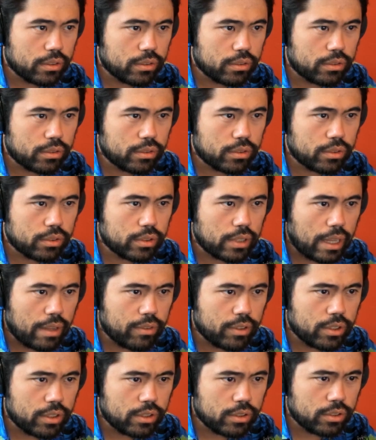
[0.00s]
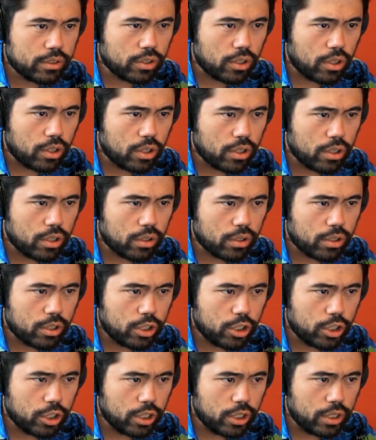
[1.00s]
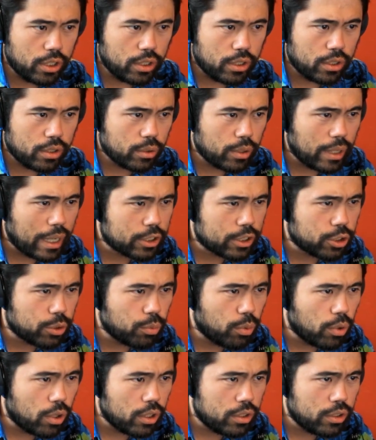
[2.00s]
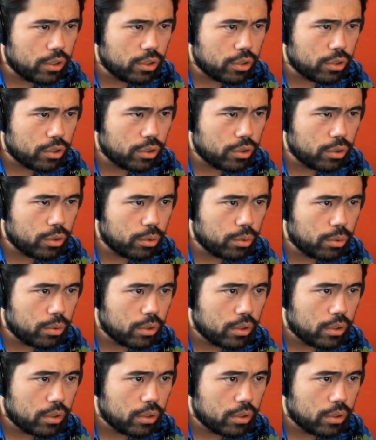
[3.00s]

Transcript: Sevens are good. Actually, one, two.